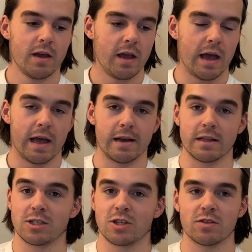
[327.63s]

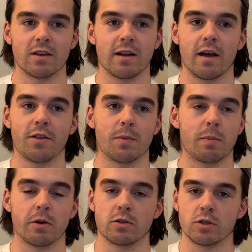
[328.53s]
it's just another
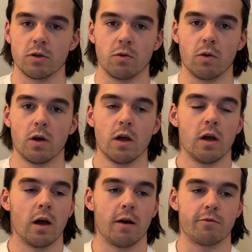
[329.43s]
pursuit
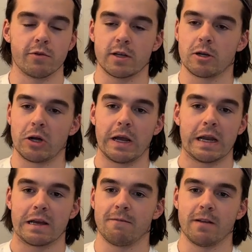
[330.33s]
of
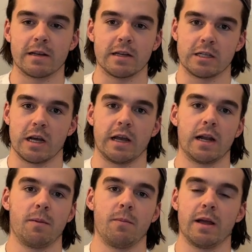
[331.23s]
recreating a vintage
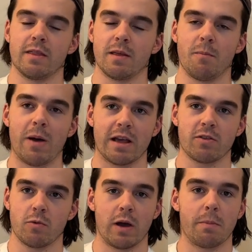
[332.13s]
item in the
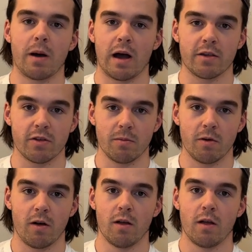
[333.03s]
best way
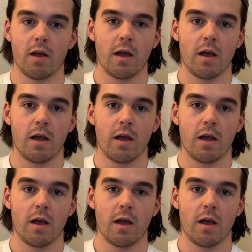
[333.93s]
possible.